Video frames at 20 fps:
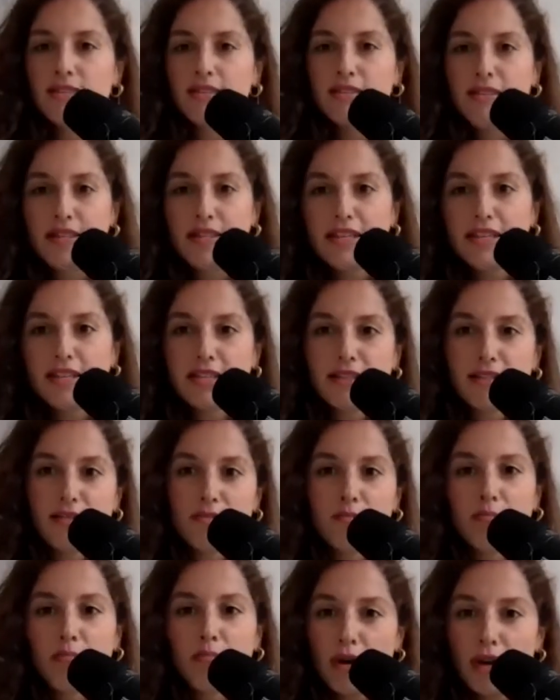this
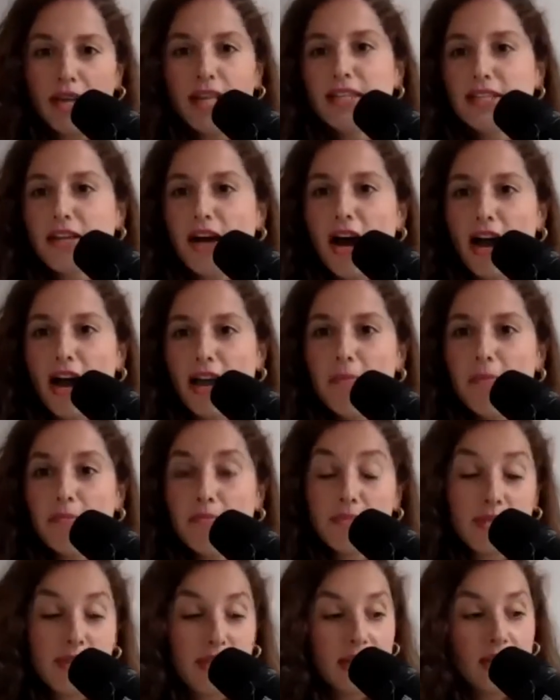body type,
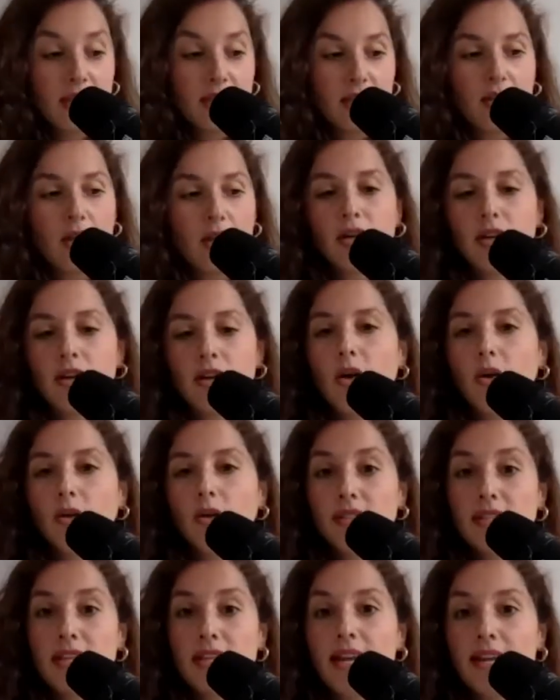that's another goal.
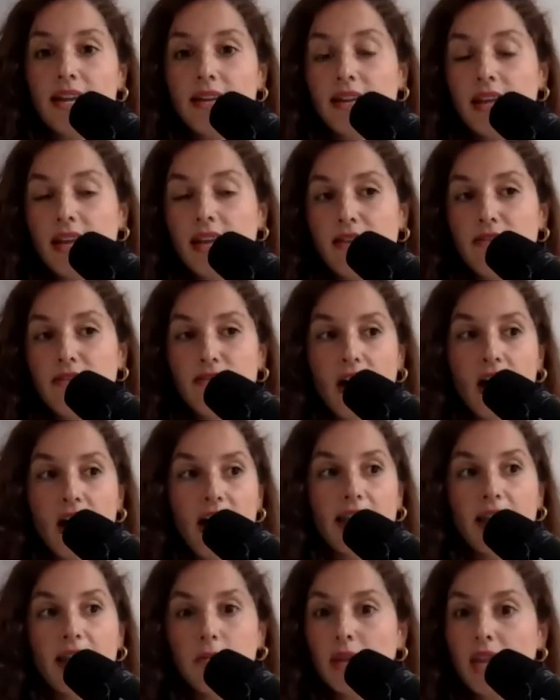Then if
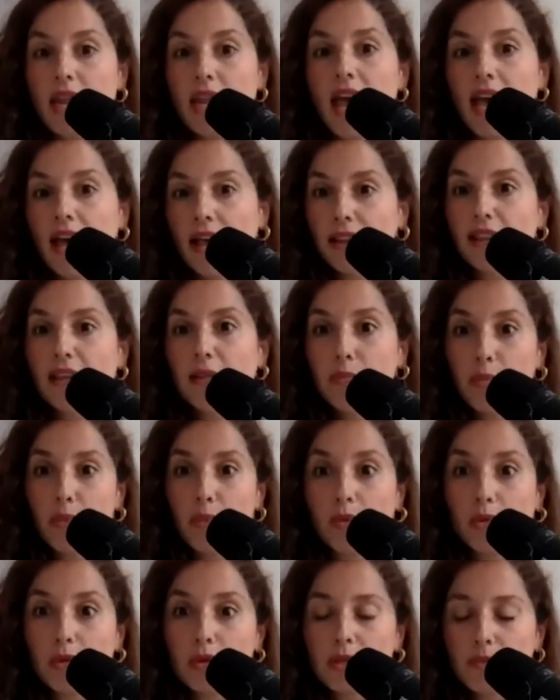I am a healthy
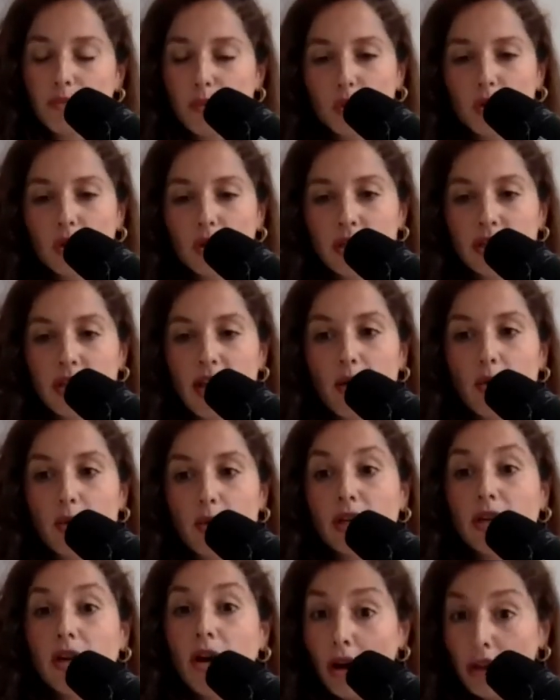person, I
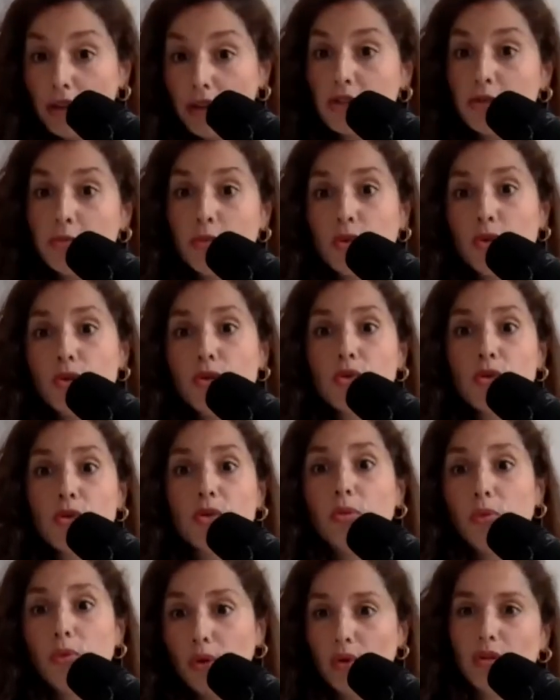want to contribute to the
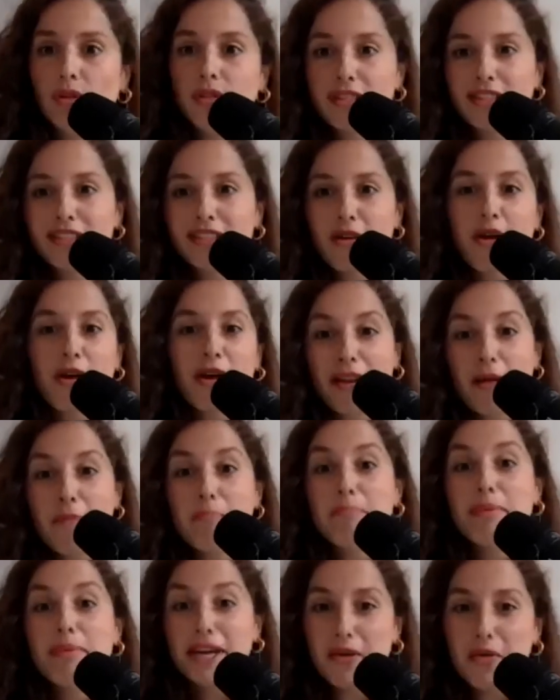world in a
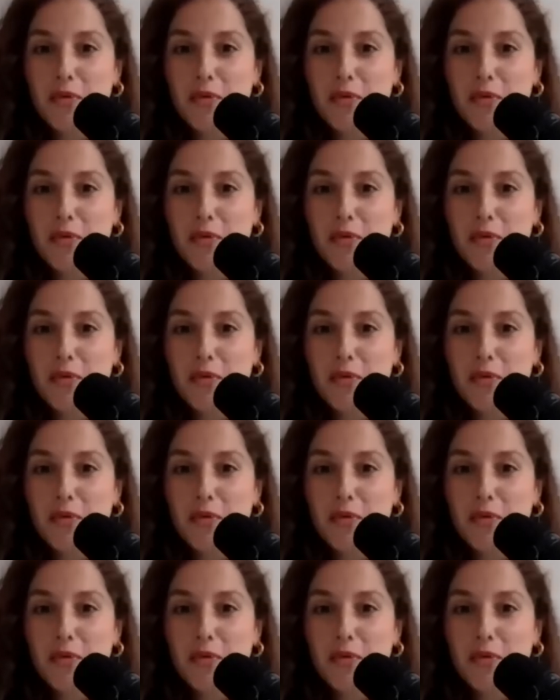better